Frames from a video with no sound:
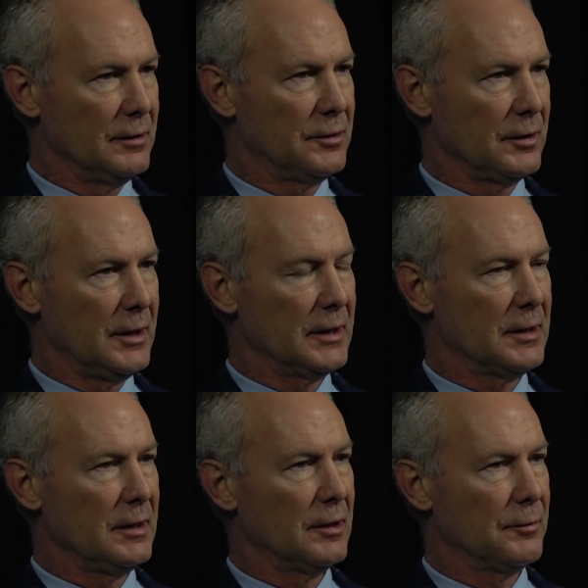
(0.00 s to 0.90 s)
to
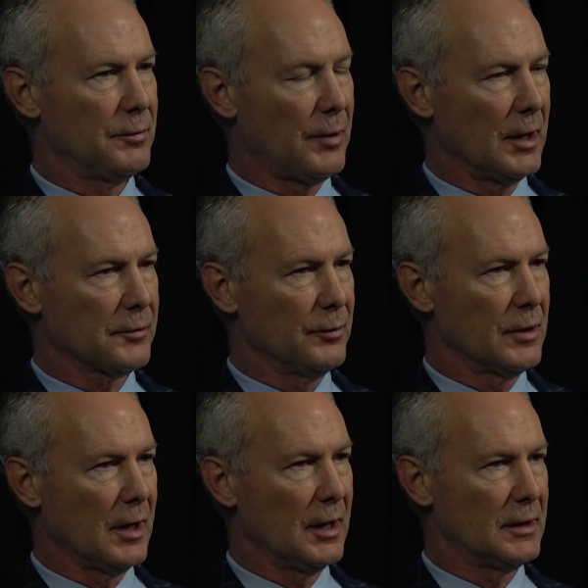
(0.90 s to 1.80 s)
get the interproximal
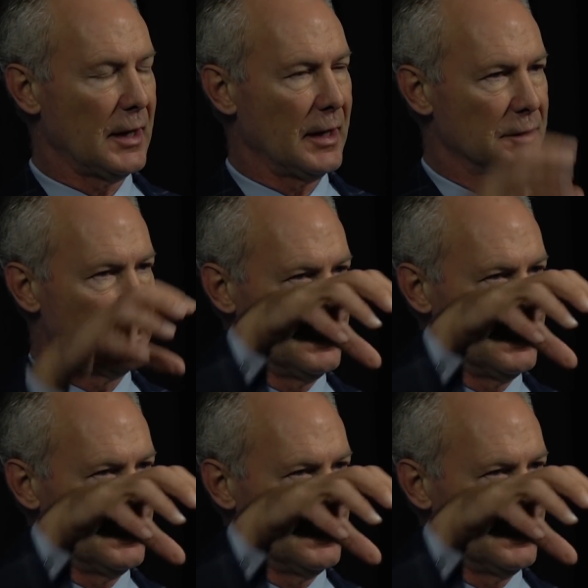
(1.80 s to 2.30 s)
contacts